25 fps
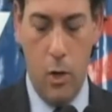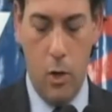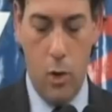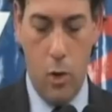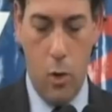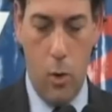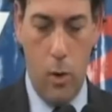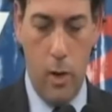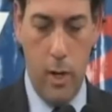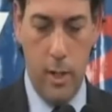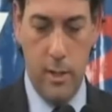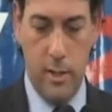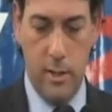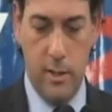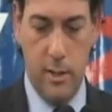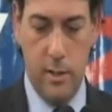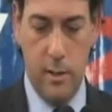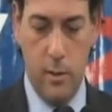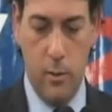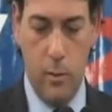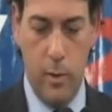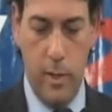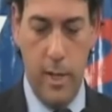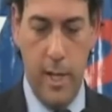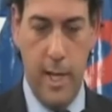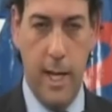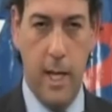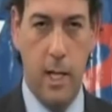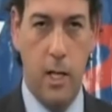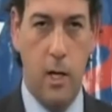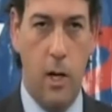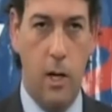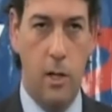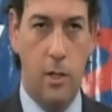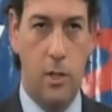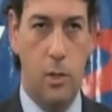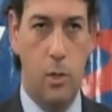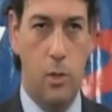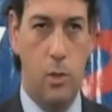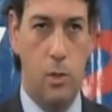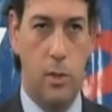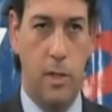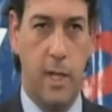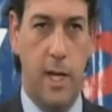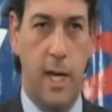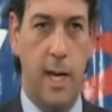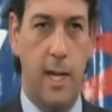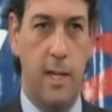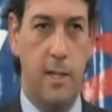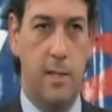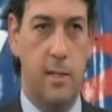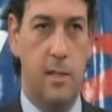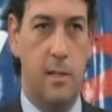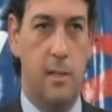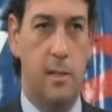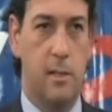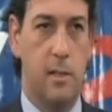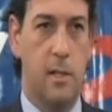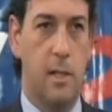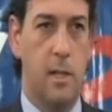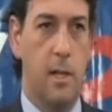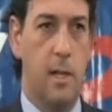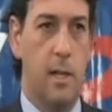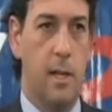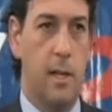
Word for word: courts, when they get constitutional cases,